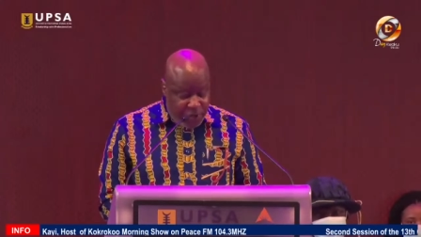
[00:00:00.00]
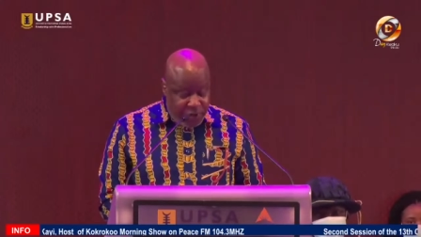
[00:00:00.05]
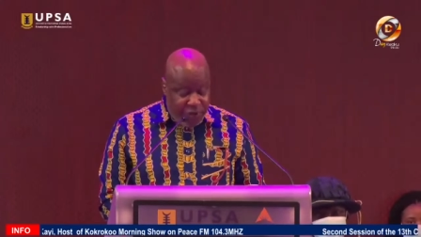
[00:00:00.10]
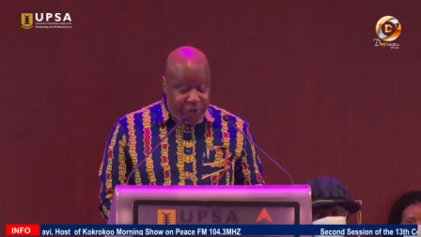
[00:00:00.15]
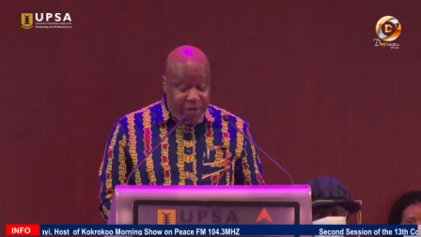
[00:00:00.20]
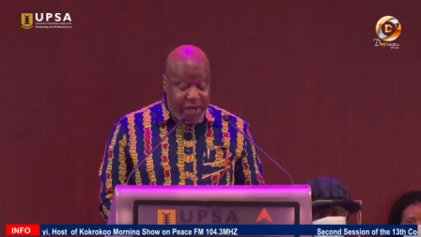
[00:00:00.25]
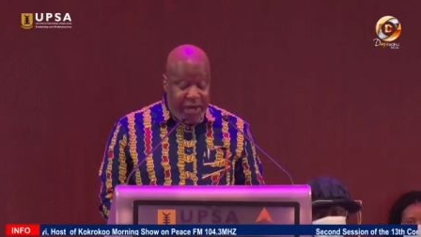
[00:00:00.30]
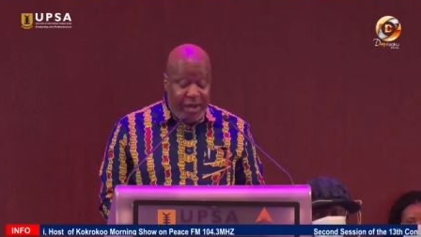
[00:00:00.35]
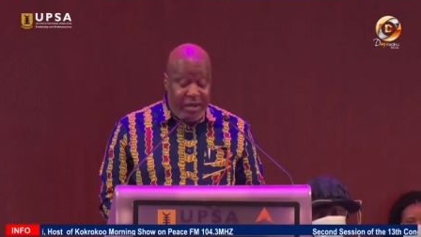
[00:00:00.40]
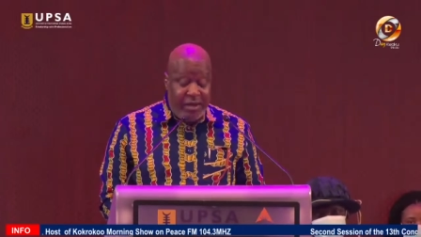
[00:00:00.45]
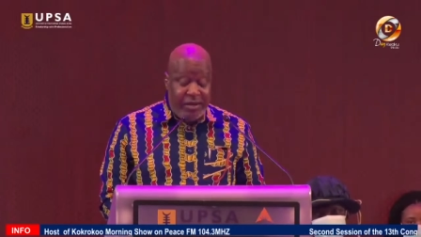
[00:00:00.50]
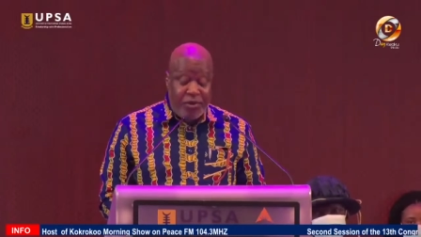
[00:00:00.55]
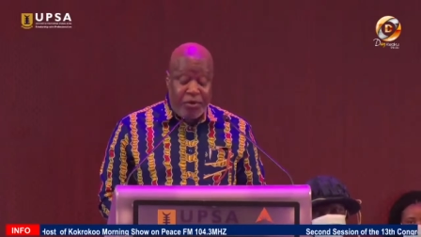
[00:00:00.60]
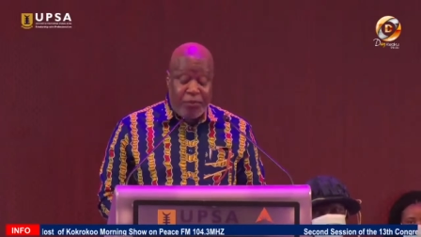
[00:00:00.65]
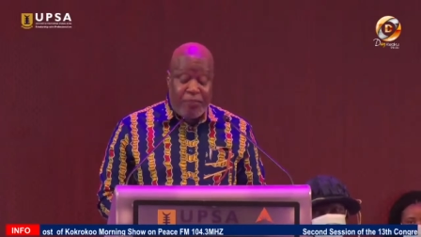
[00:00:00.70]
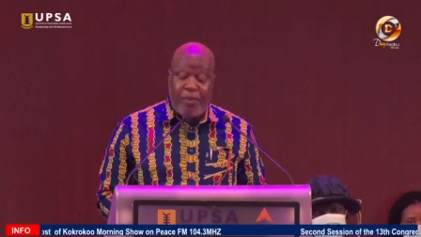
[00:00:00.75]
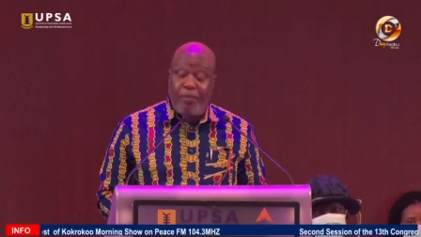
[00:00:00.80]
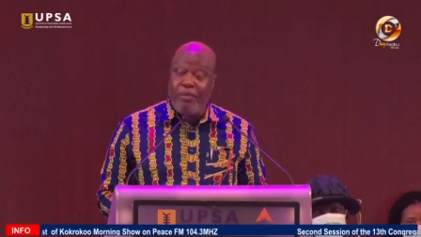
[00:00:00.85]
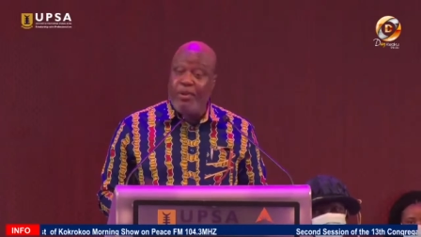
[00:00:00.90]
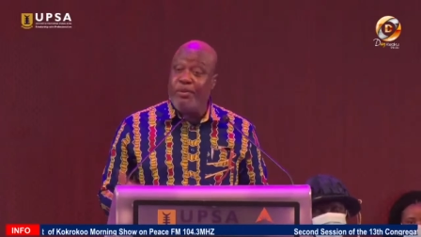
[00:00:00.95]
Today,
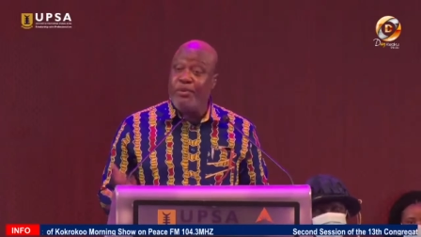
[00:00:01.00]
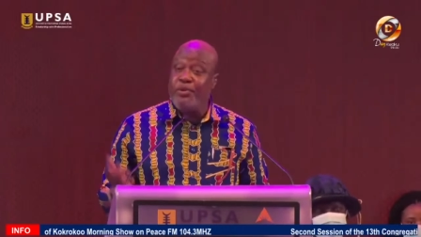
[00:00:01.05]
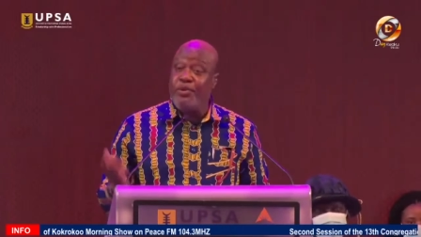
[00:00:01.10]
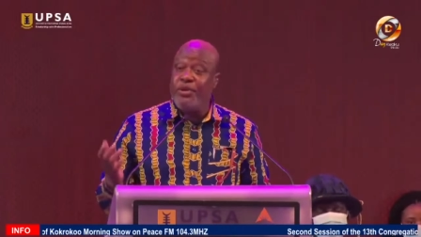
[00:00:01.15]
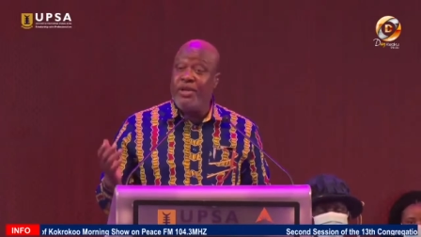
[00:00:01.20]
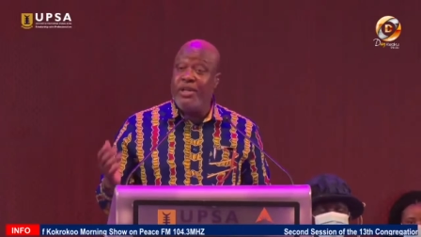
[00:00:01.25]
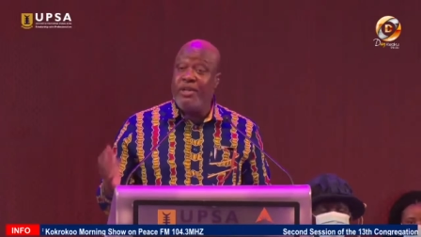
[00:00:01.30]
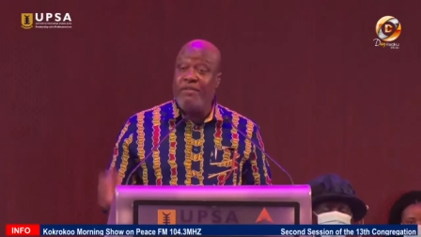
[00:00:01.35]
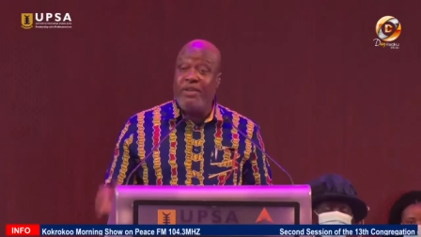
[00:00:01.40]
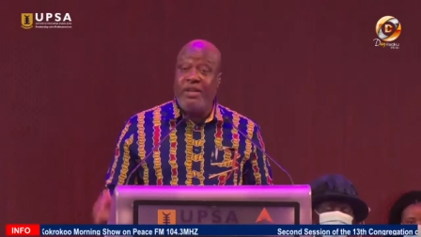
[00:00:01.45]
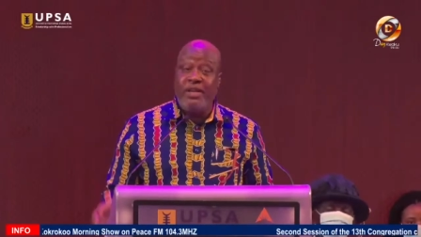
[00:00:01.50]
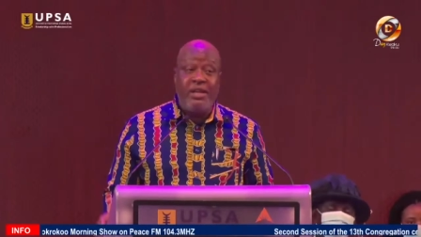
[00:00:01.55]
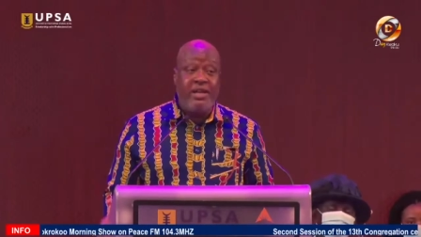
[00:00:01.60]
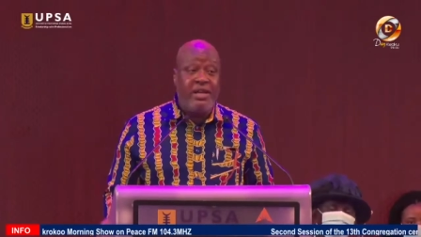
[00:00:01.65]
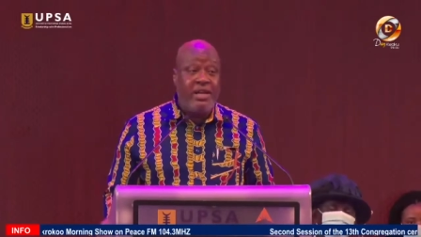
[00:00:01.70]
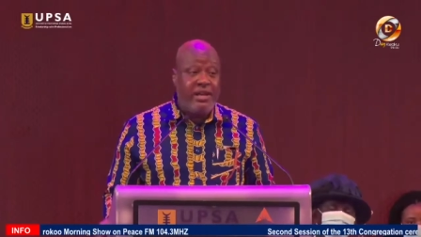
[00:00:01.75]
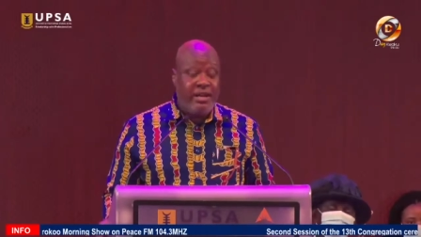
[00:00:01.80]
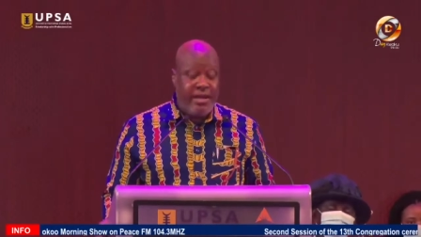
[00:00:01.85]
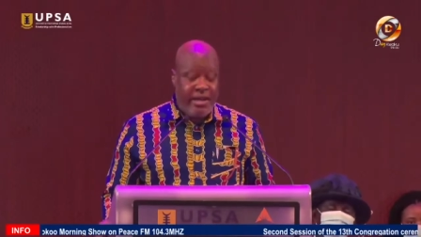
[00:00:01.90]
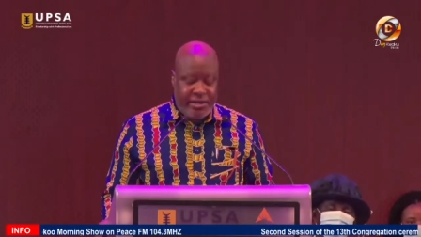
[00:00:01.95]
you probably don't even
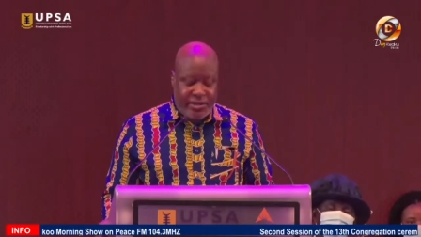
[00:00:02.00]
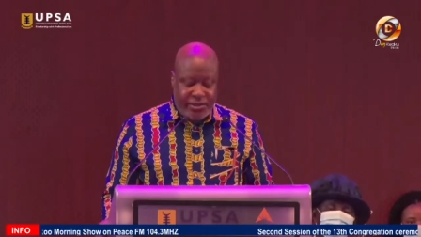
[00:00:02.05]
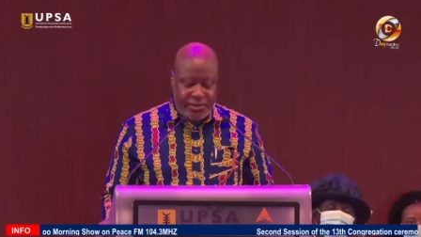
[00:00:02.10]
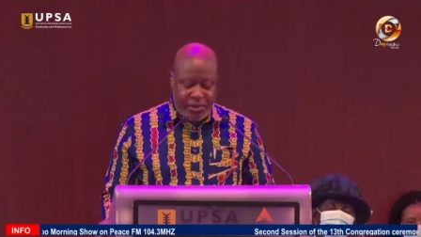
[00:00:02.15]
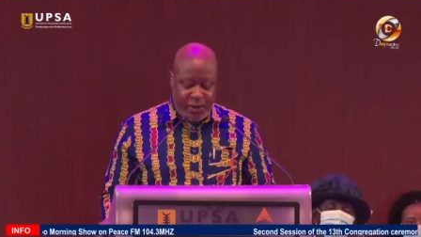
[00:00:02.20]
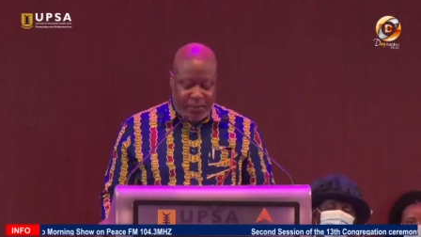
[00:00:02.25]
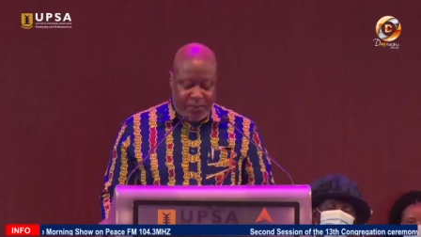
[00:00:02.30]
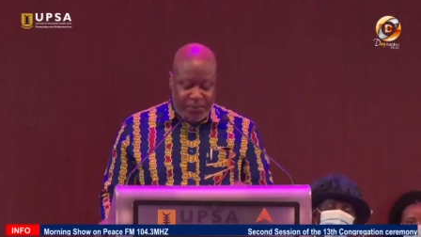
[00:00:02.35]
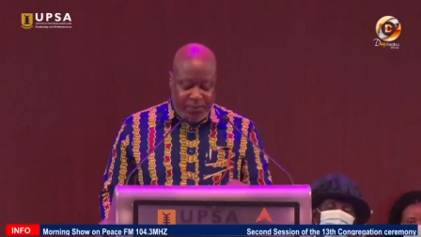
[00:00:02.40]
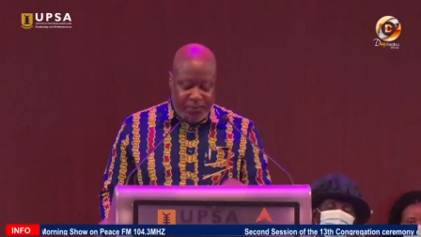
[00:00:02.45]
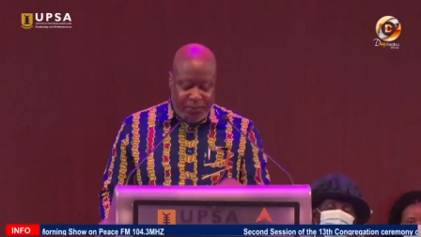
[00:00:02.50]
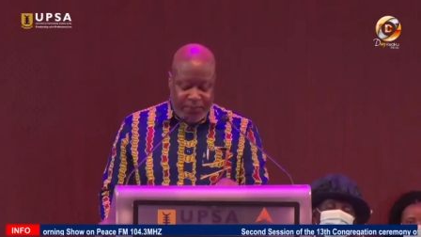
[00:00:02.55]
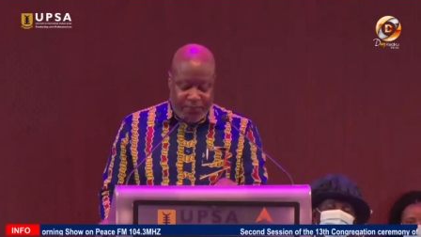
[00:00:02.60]
need a desktop